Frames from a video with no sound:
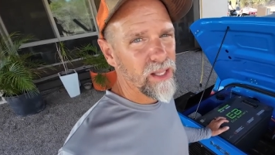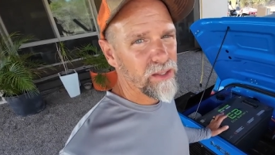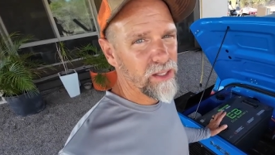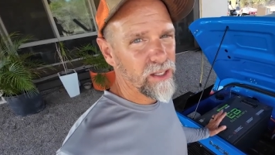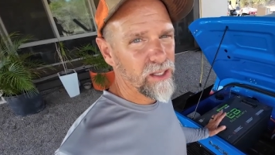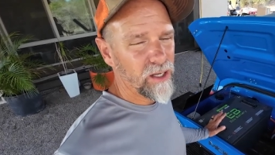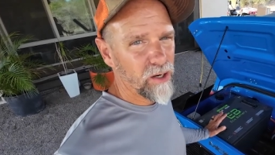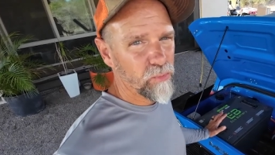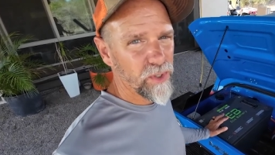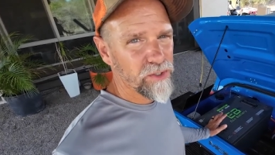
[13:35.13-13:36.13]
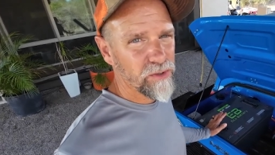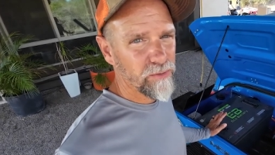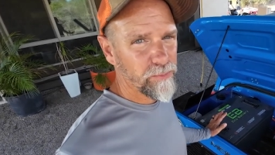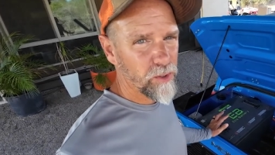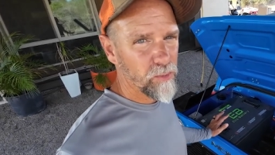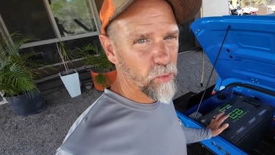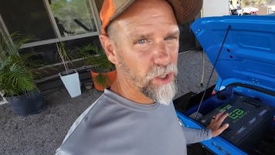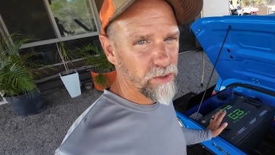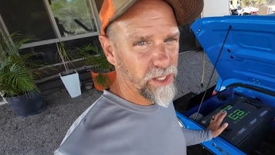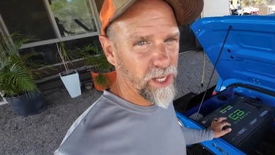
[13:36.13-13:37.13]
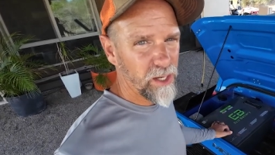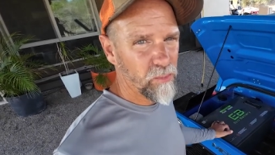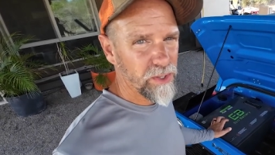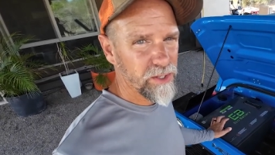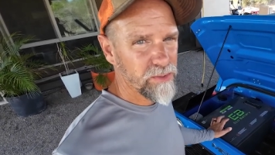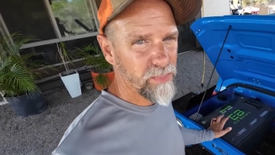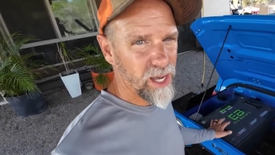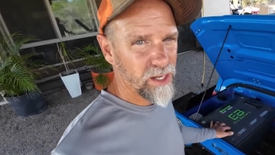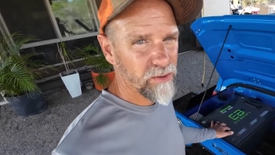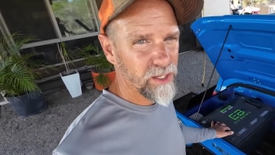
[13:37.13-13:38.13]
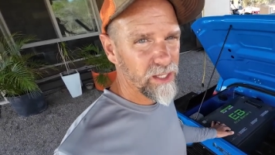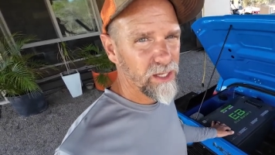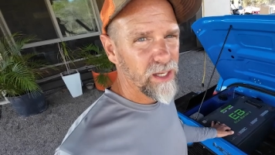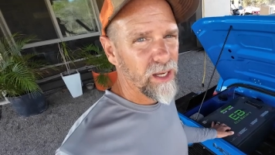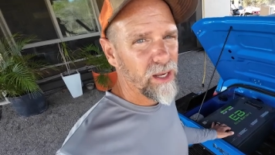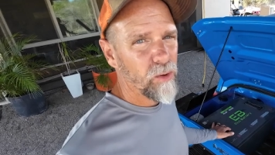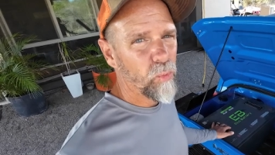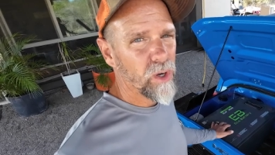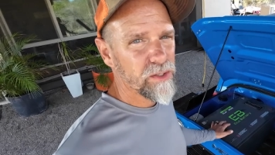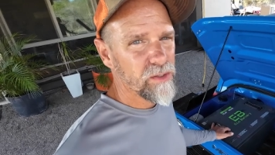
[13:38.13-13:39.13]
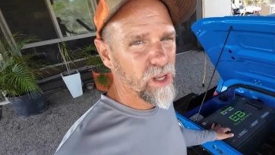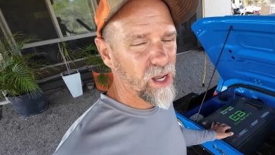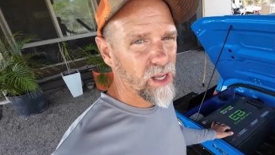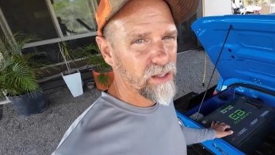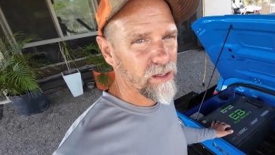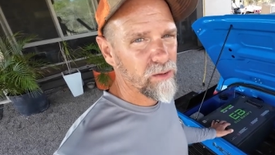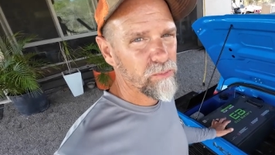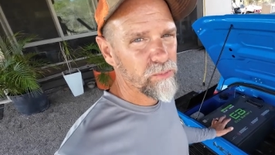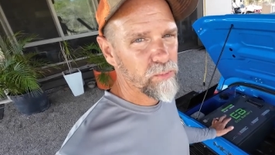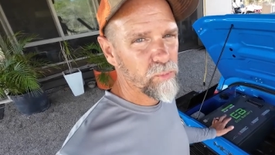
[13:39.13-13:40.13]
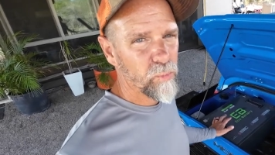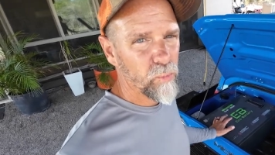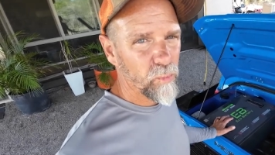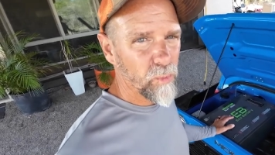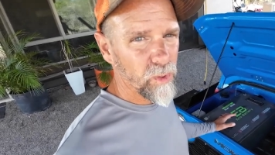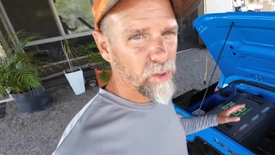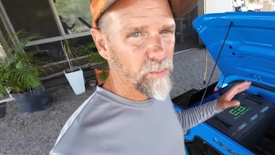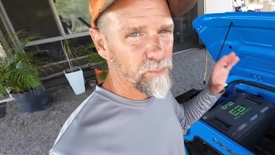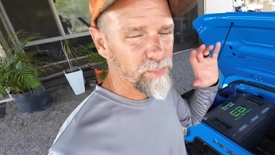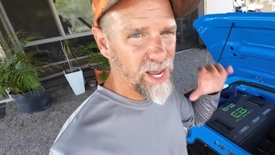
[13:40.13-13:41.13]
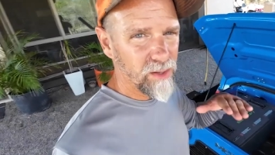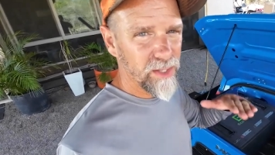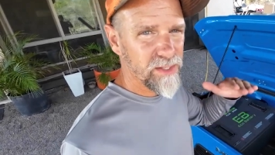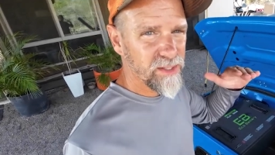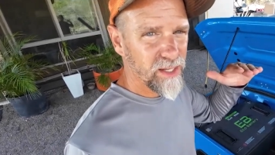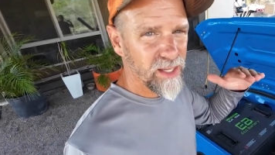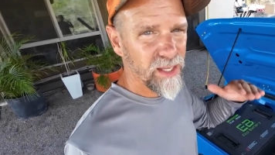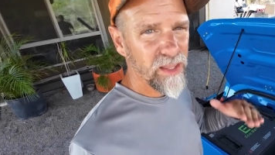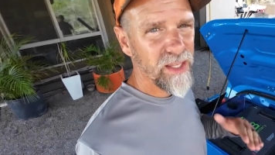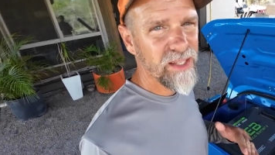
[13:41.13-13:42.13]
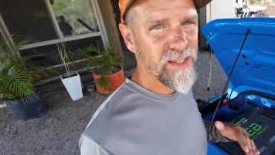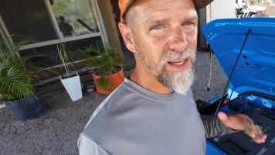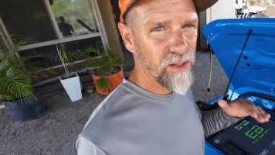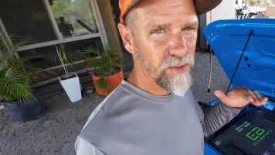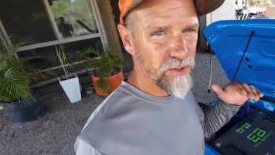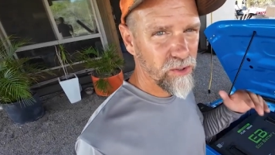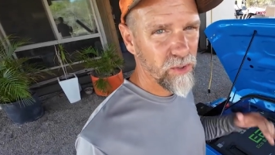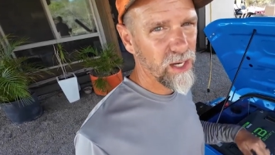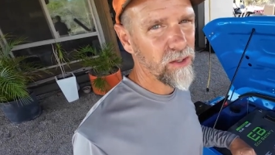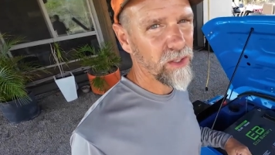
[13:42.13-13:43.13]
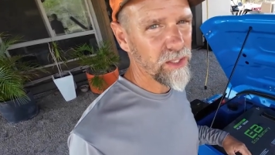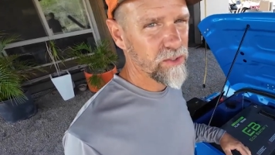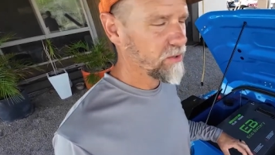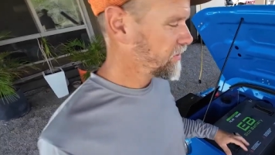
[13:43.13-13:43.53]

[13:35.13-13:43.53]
the original firmware that came with this battery was not balancing these cells correctly. So